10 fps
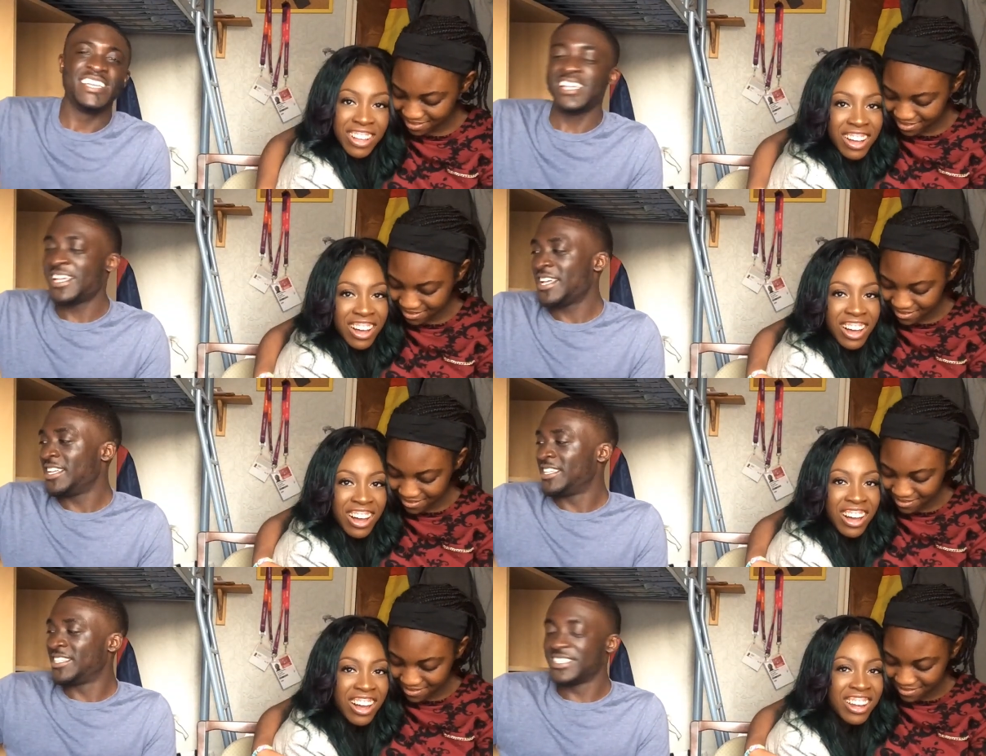Speaker 1: Ha ha
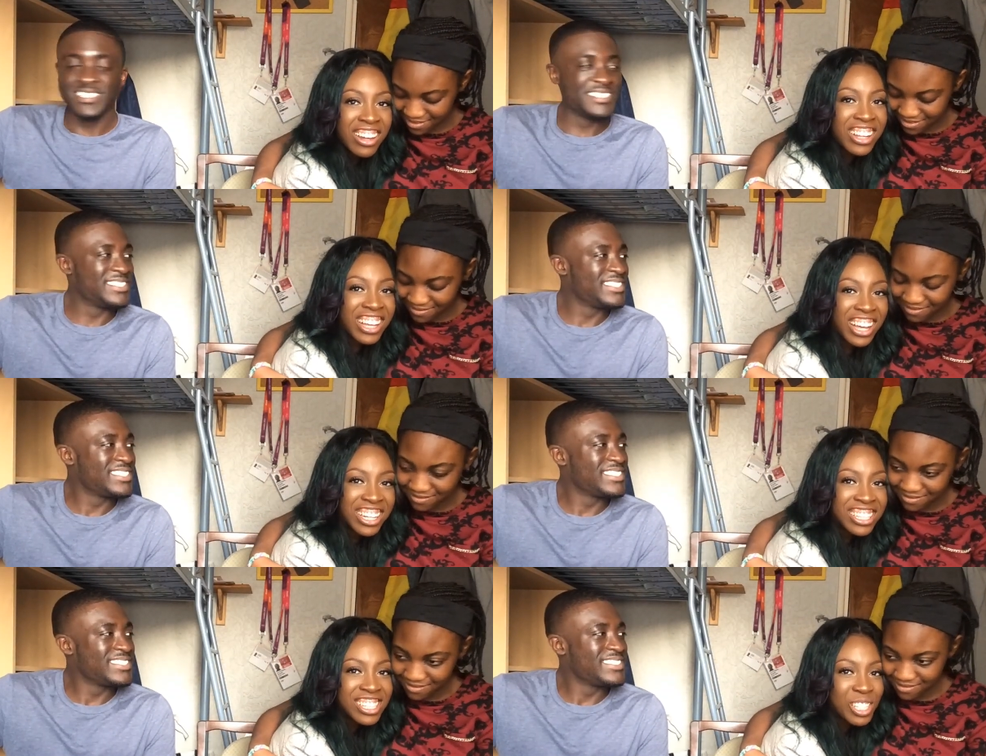ha. Look at her.
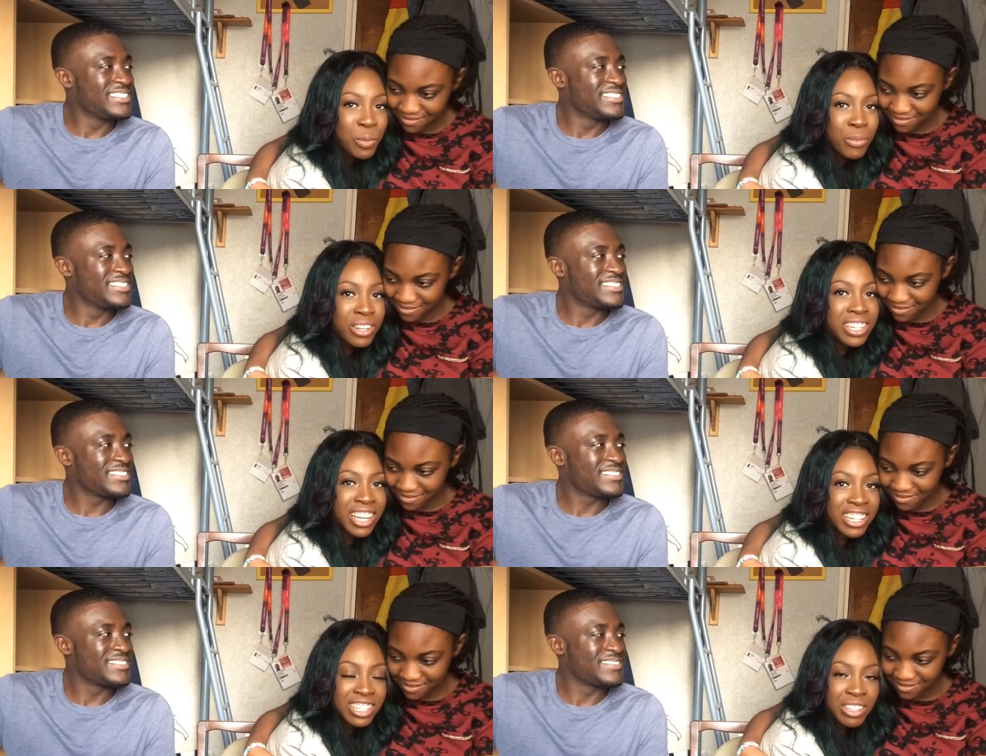She's so
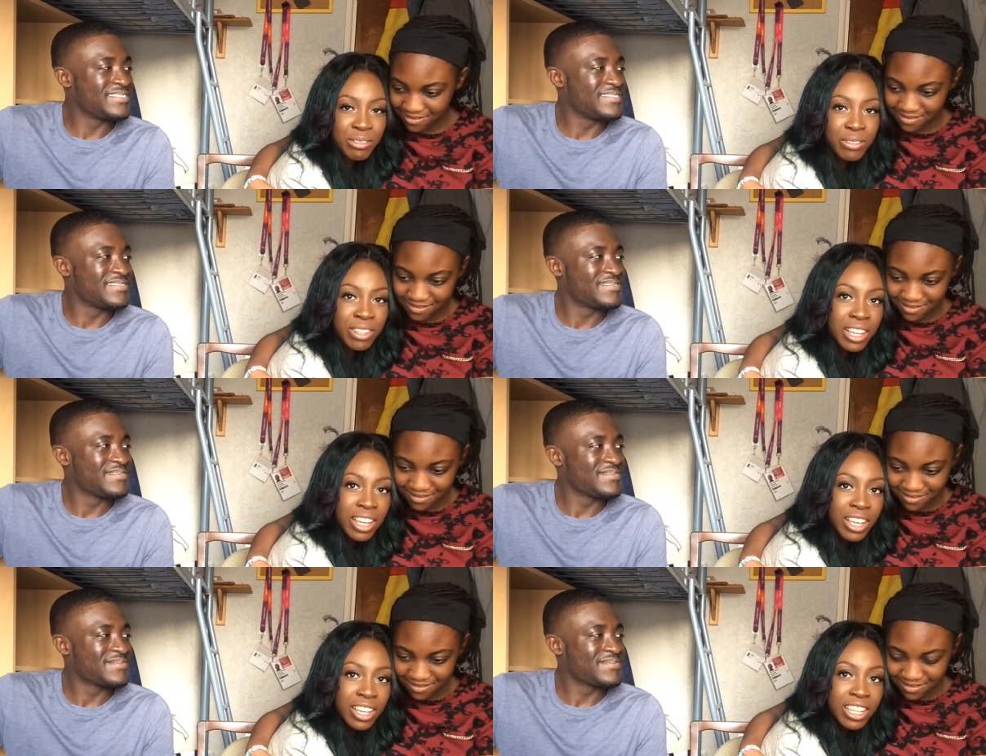protective. Mm.
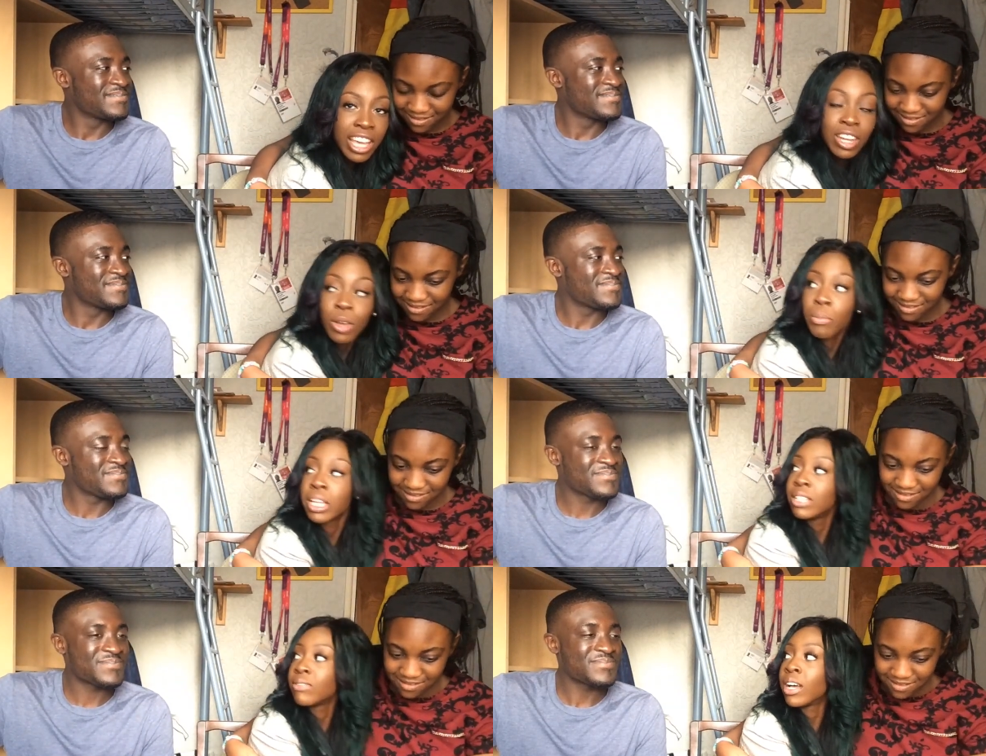Yeah, no, but
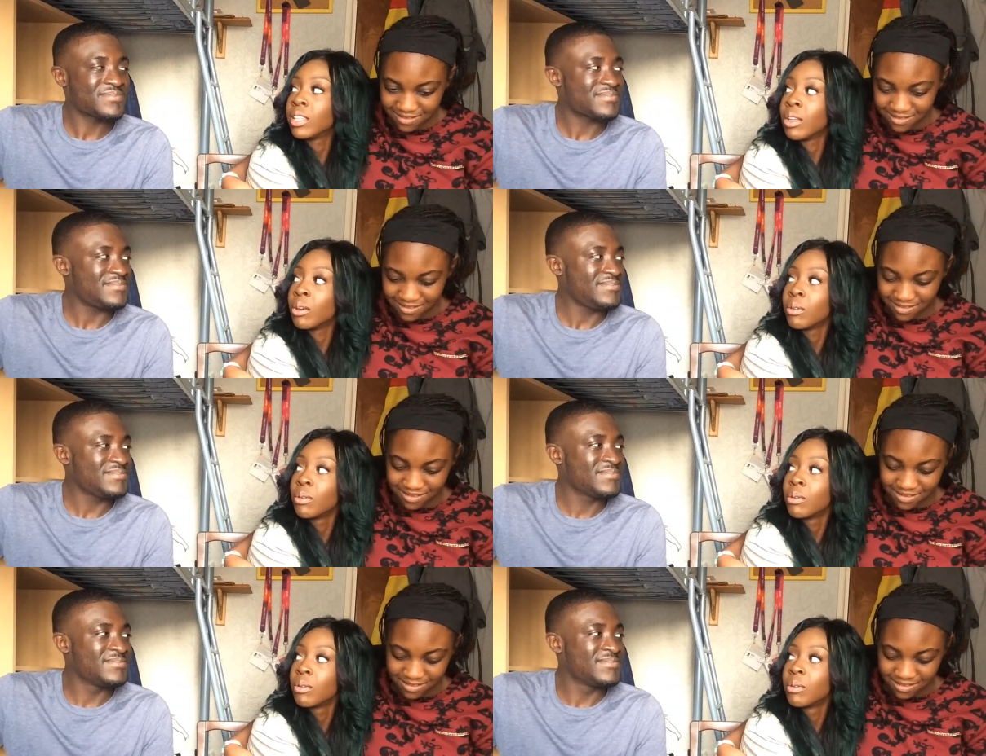he's fine
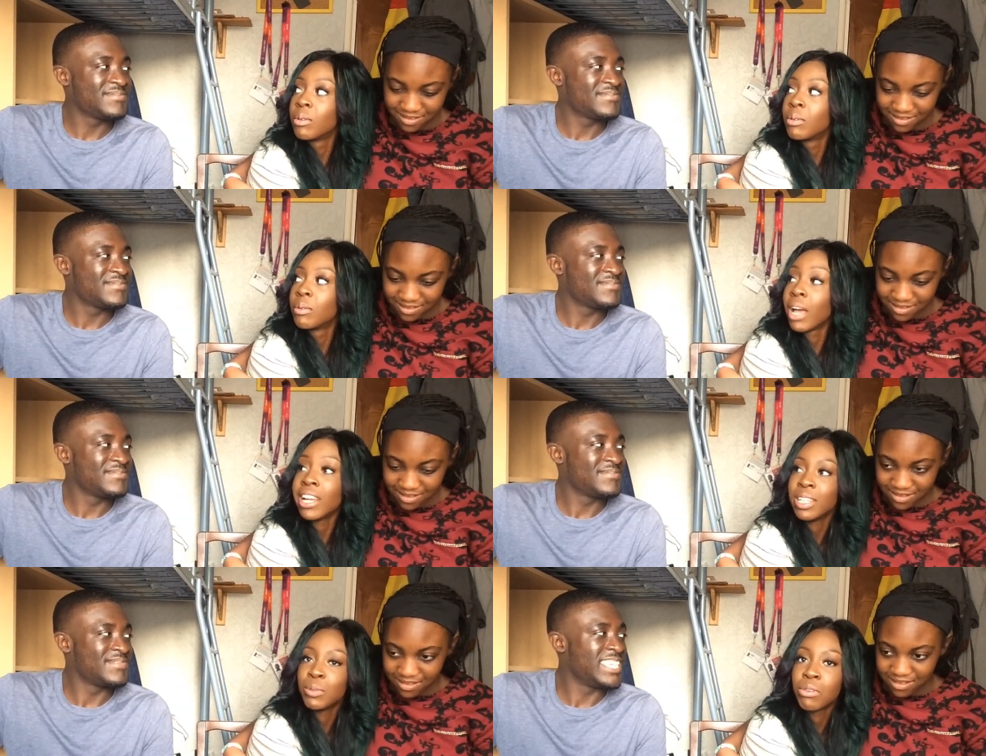though.
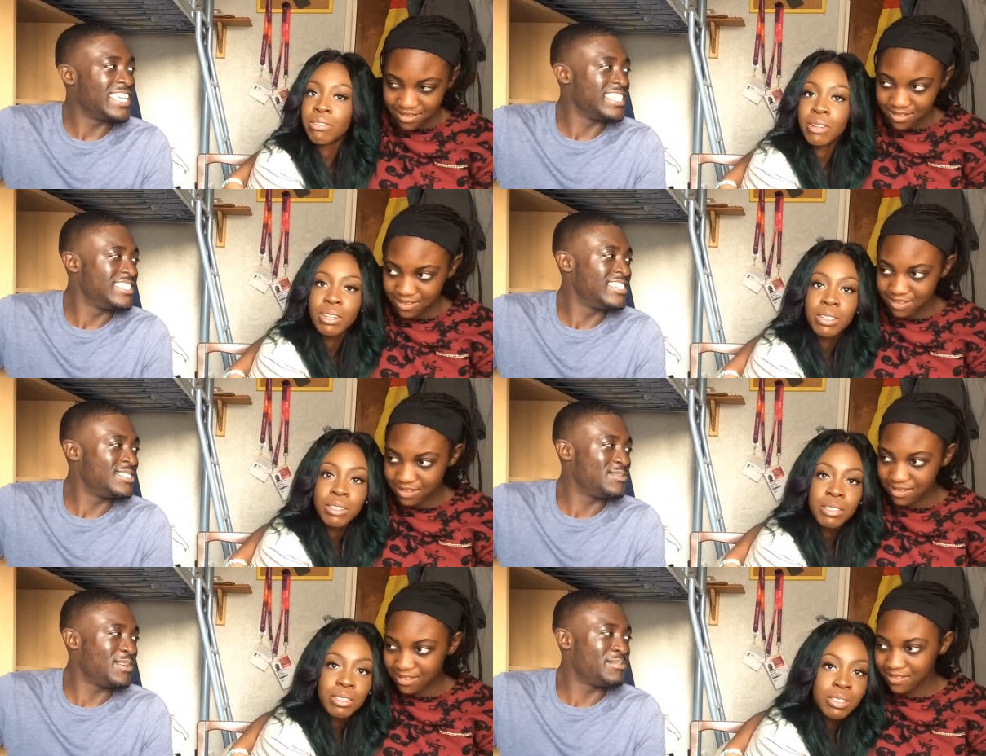And his
Speaker 2: brother. Yeah, he
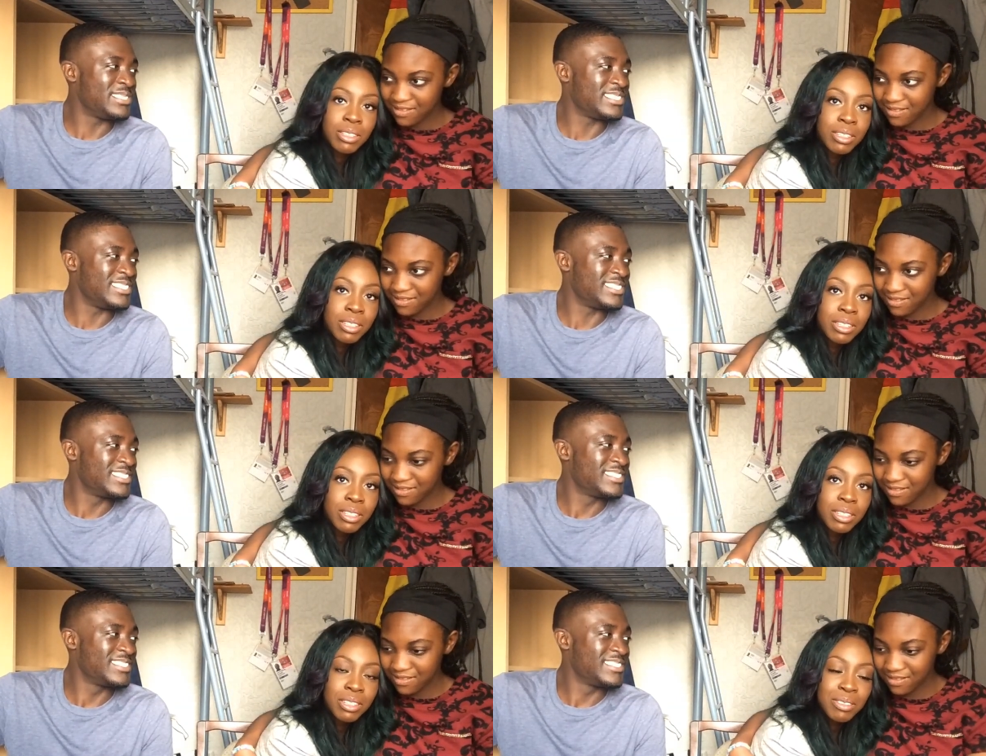does pharmacy.
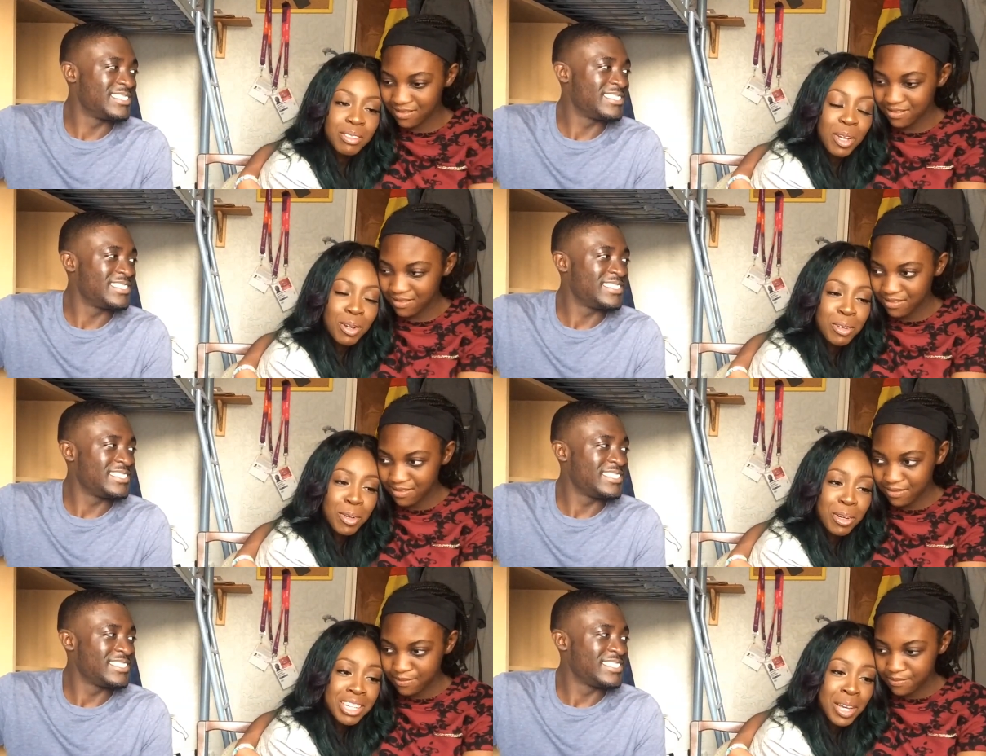
Speaker 1: Mm. Oh,
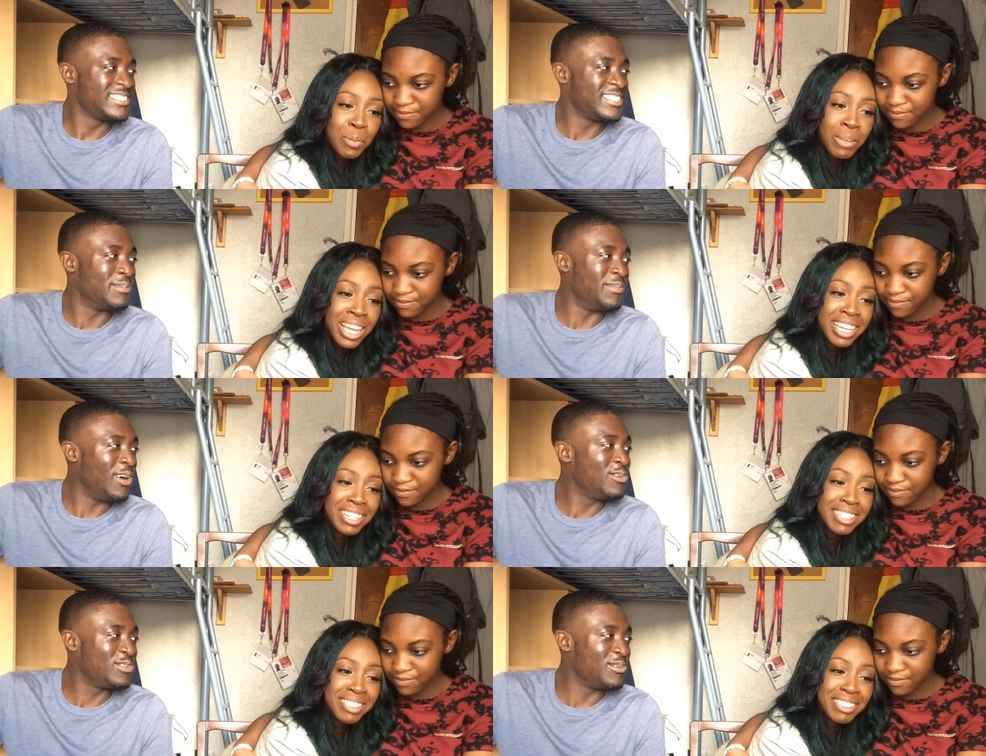God help
Speaker 2: me. The
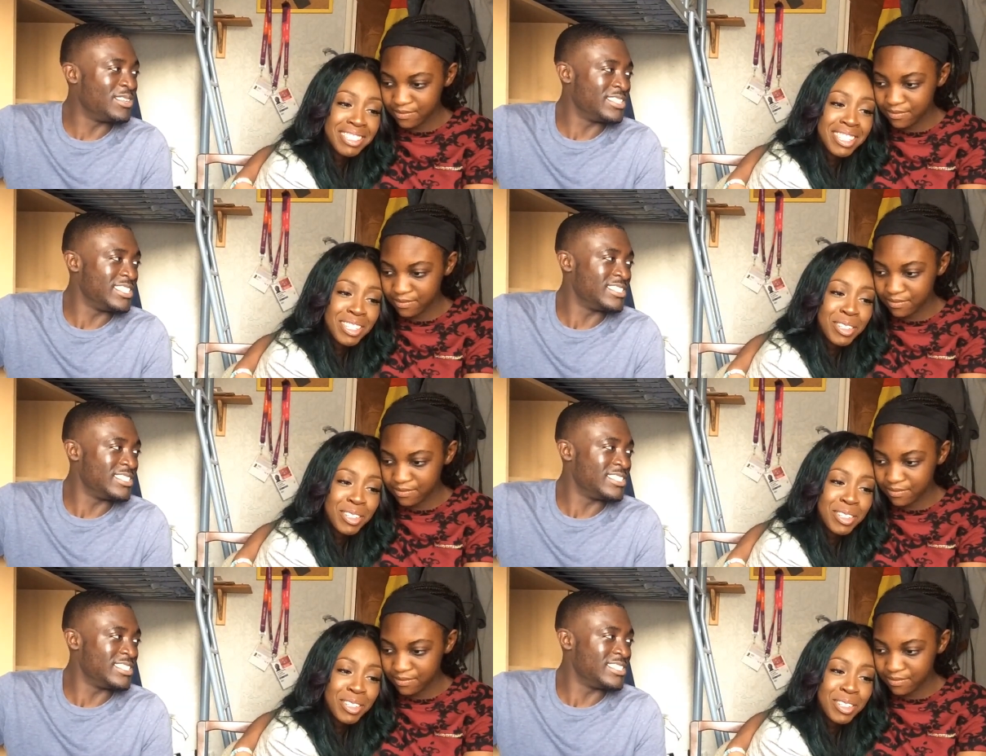older one